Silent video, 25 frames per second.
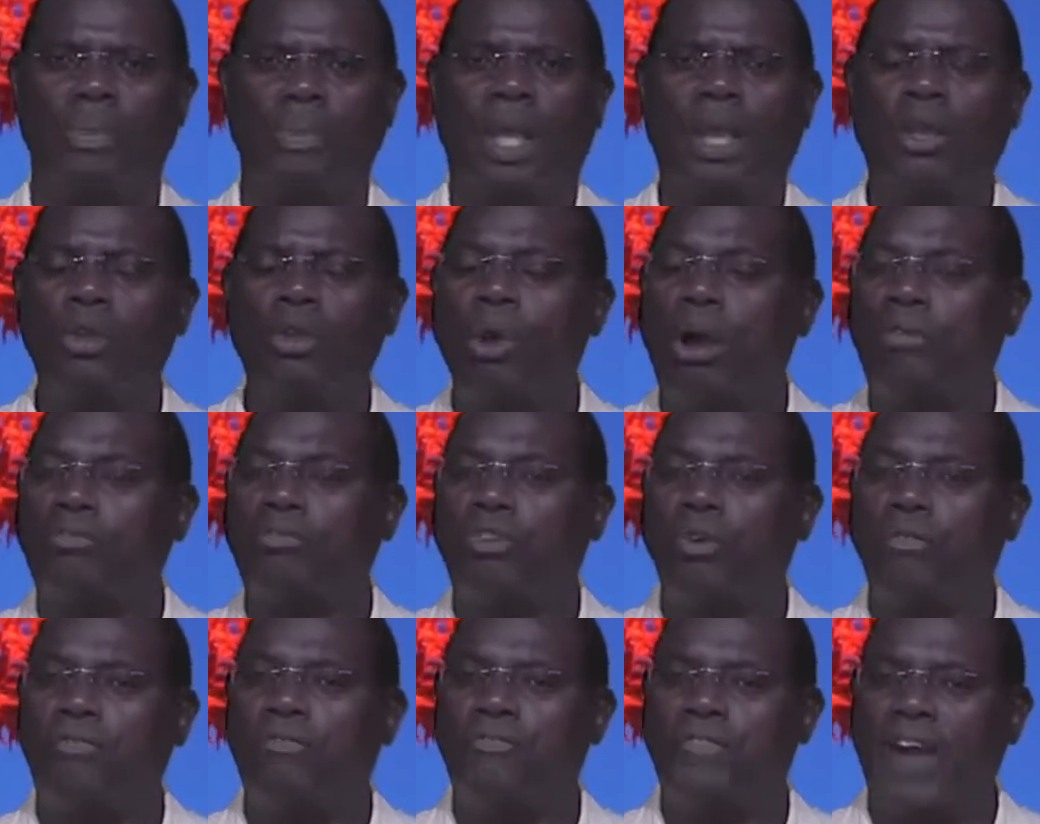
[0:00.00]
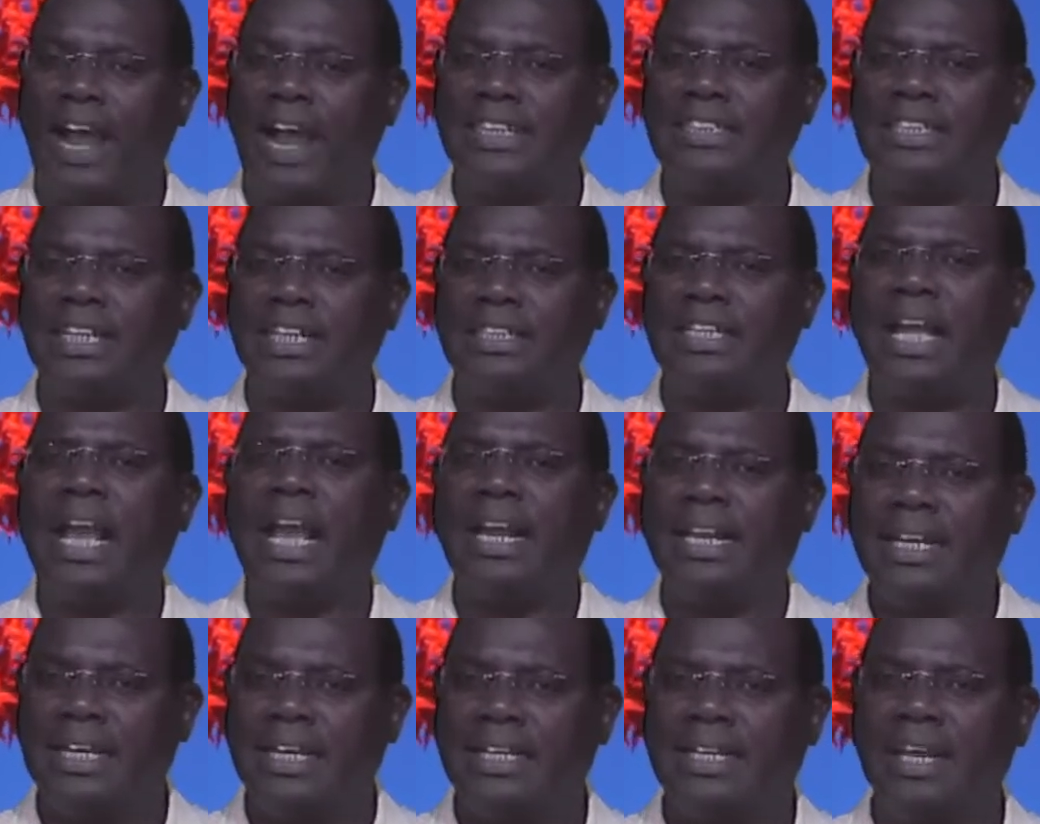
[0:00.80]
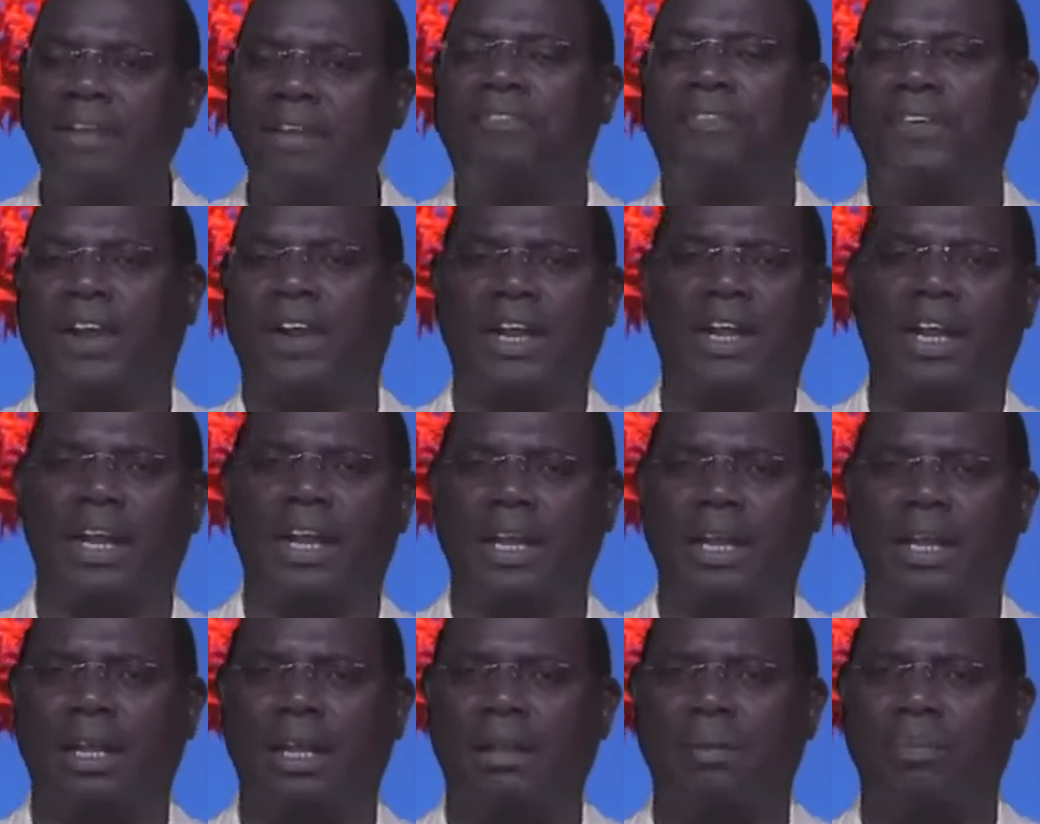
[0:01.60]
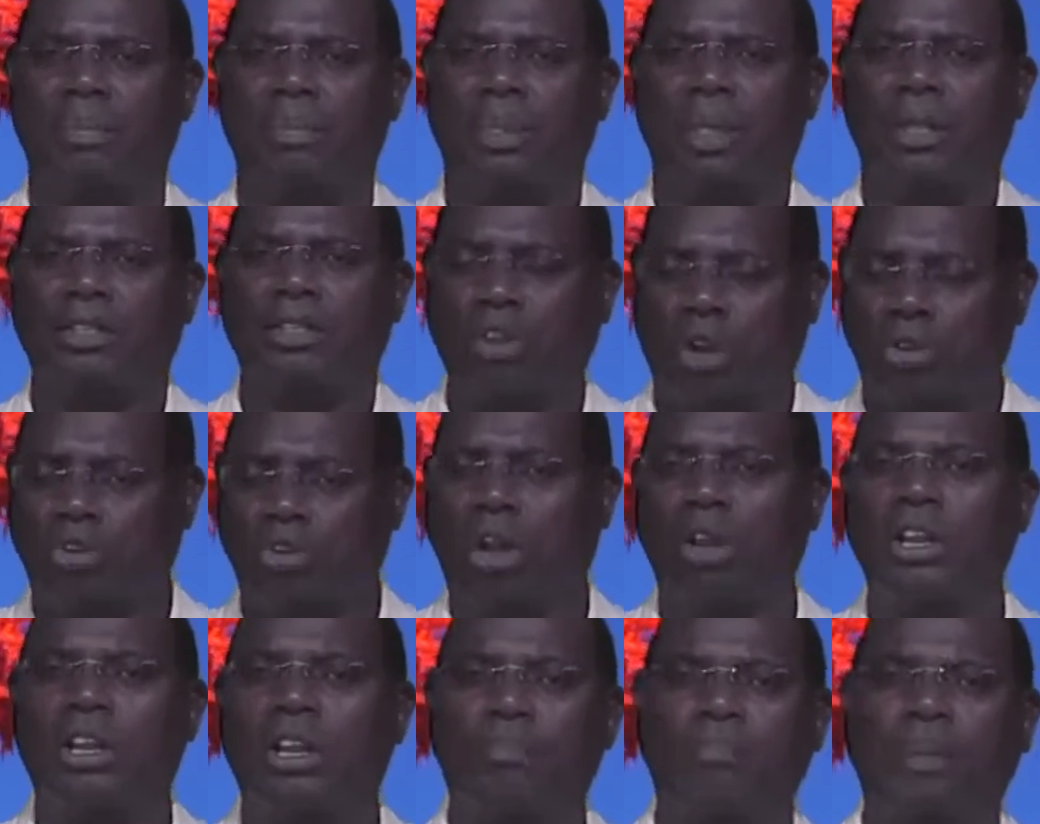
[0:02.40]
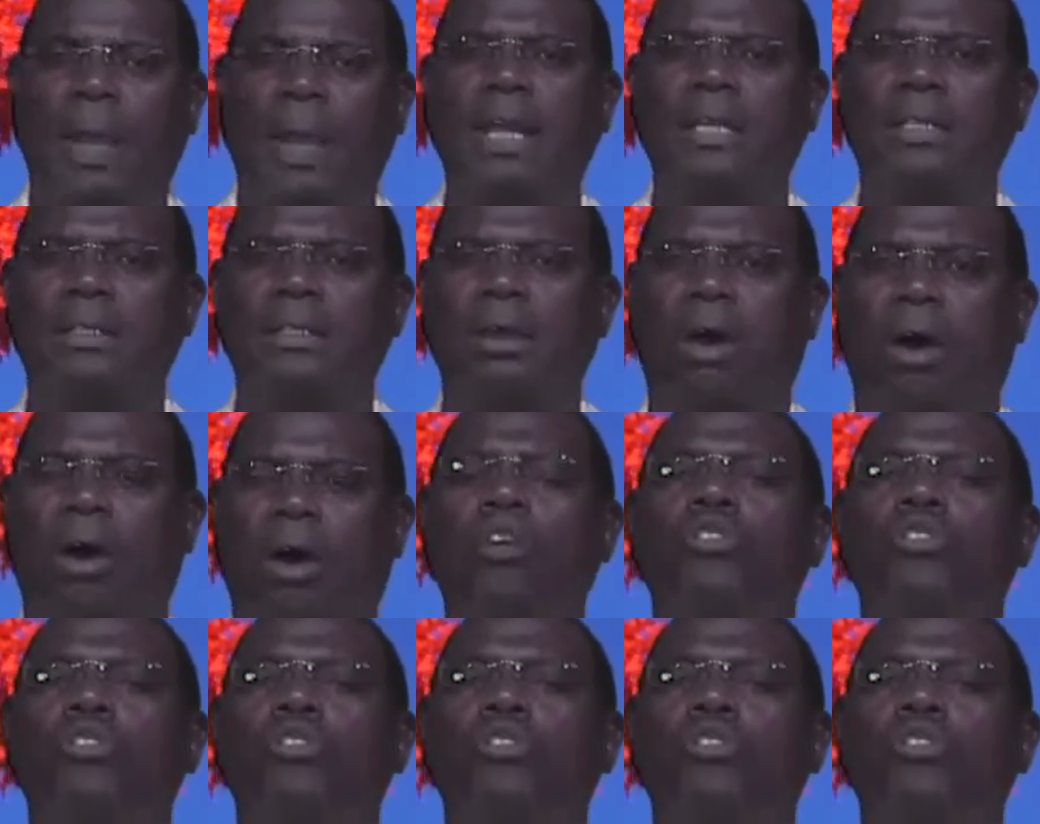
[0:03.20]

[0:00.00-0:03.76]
You have to fight it differently. So don't depend on